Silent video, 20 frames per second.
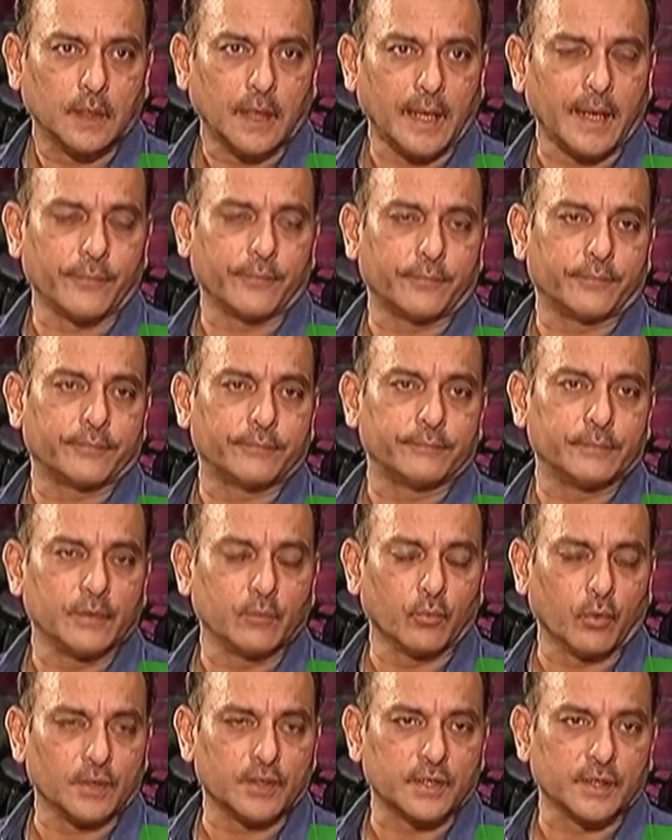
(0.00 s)
I've
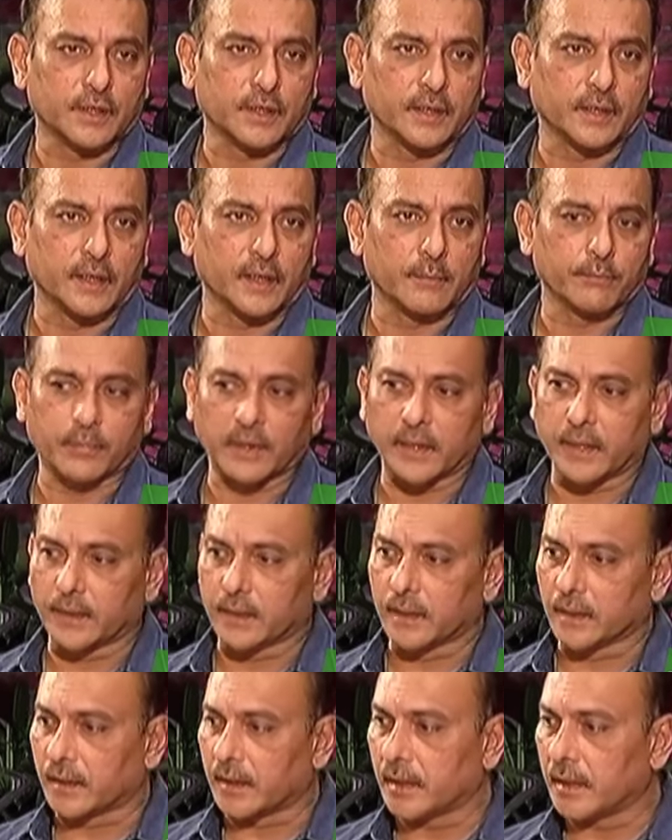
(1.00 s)
been watching the game,
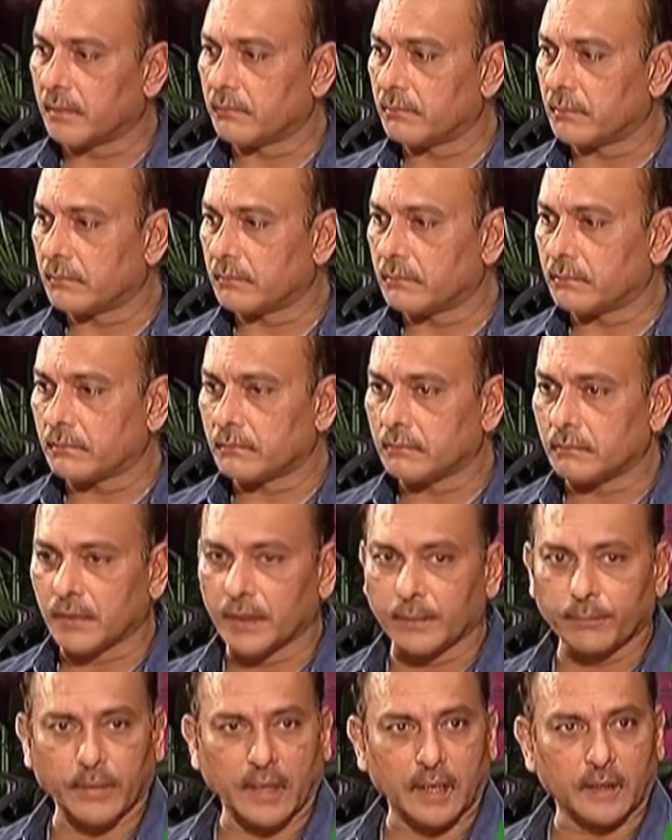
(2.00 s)
playing the game,
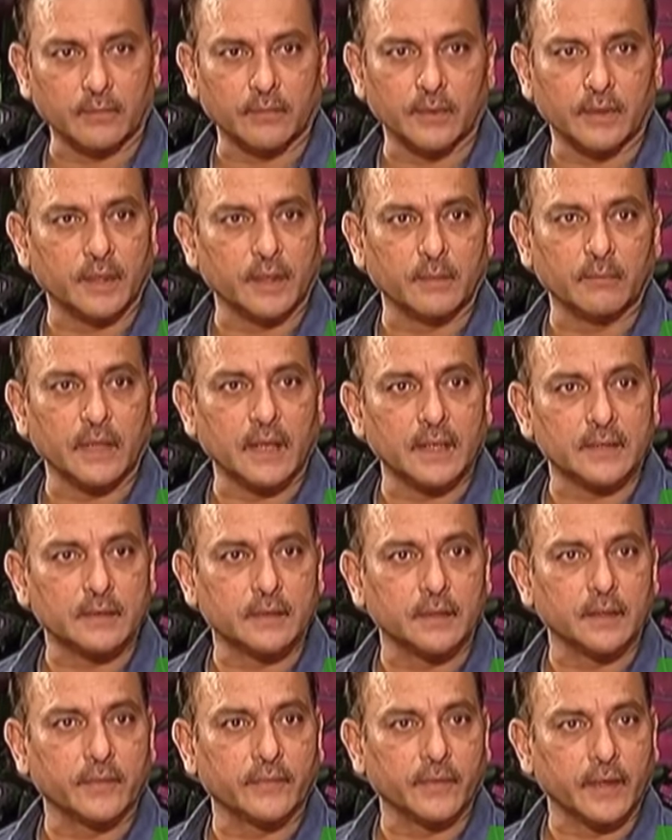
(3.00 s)
being part of the team last
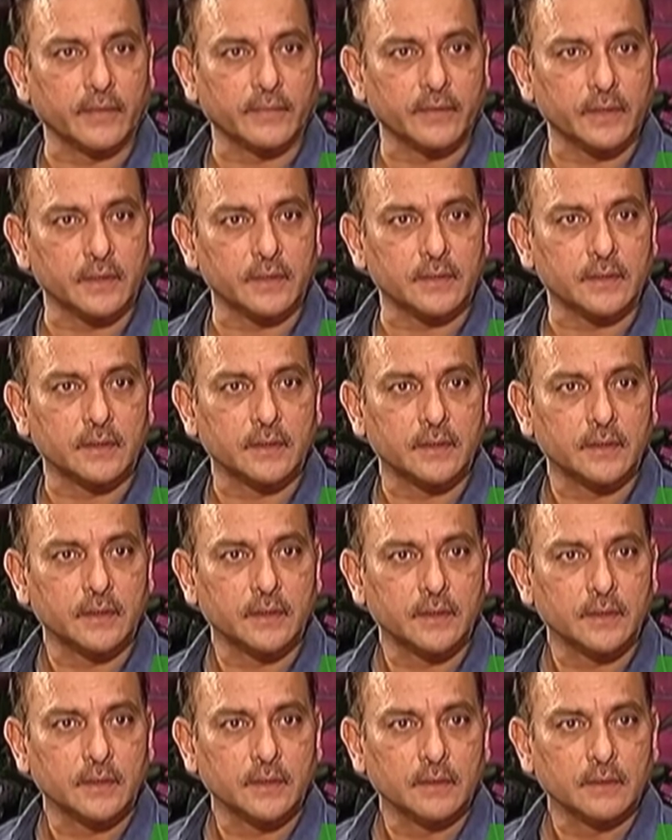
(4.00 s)
thirty-five years.
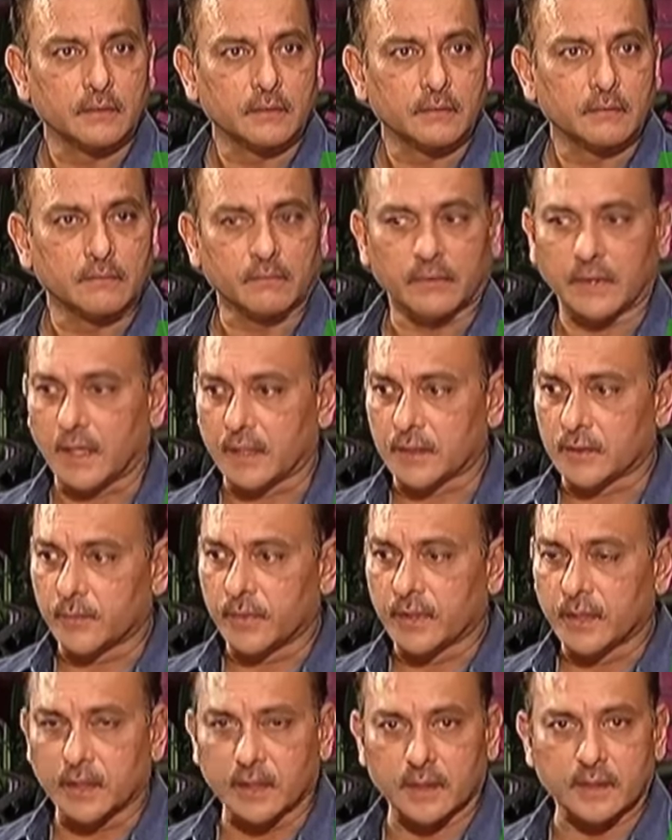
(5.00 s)
Virat's
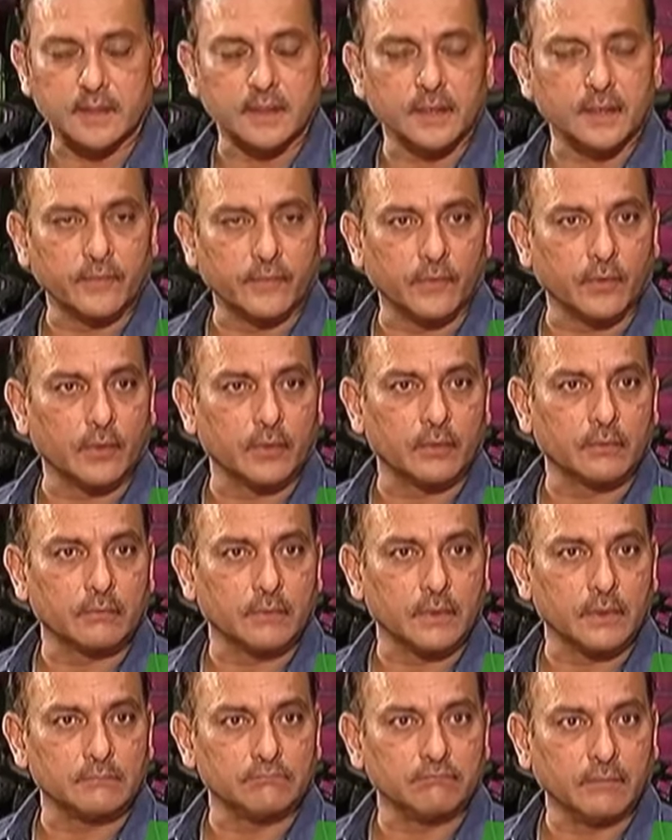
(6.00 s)
been in the scene for
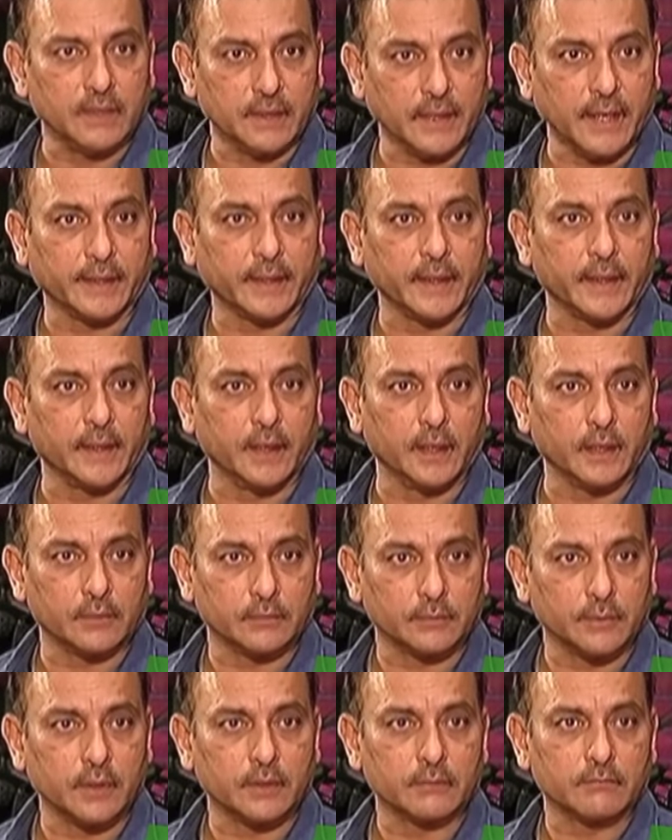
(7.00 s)
a decade now,
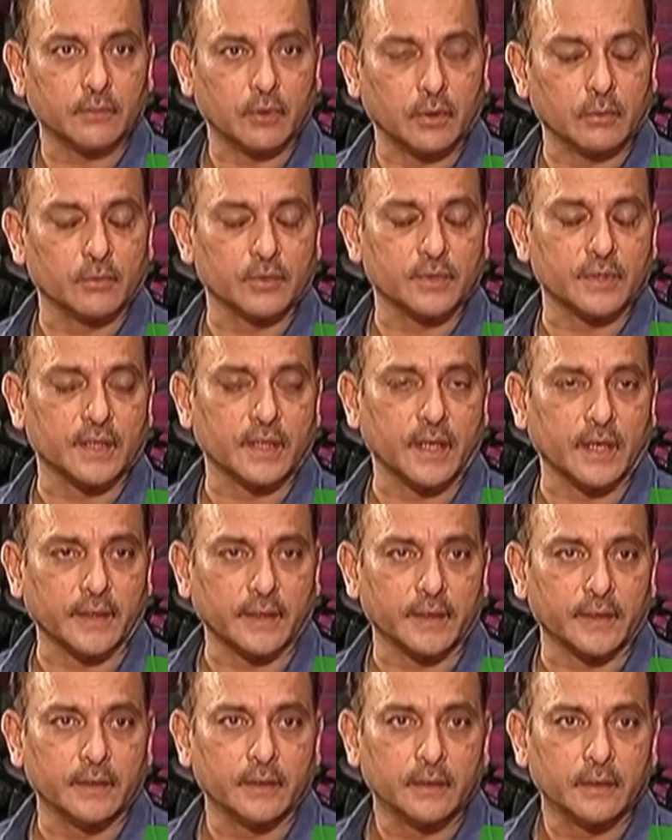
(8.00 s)
you know, almost a
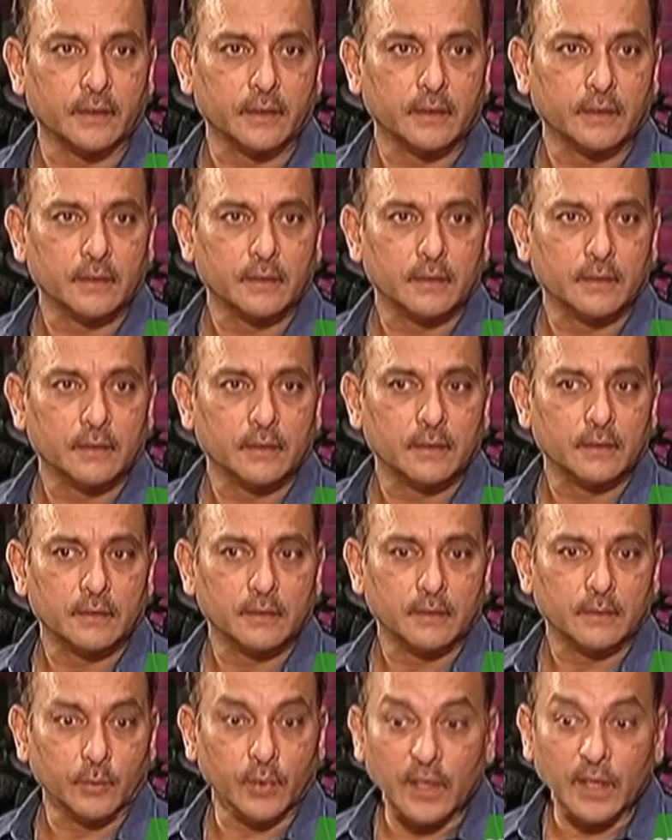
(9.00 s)
decade.
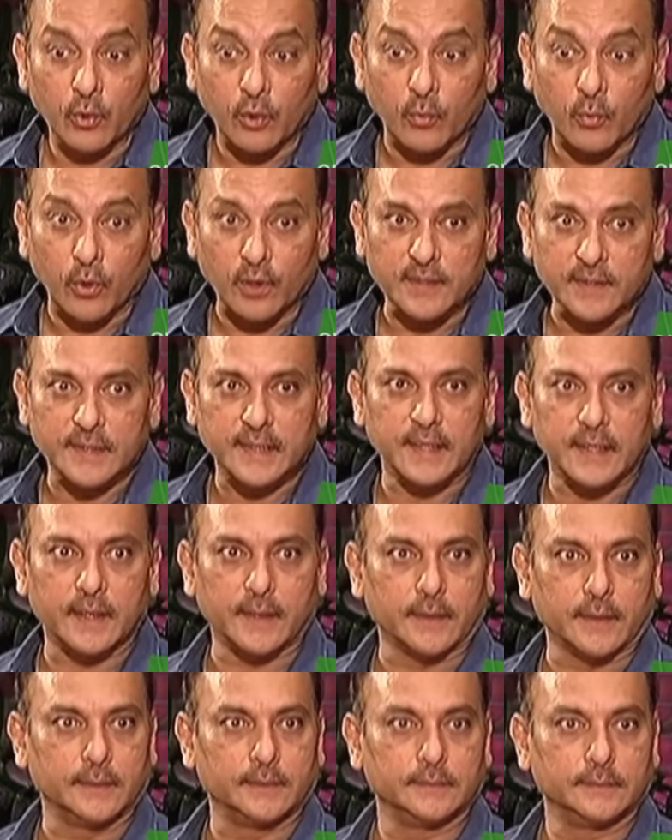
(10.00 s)
We know what's there.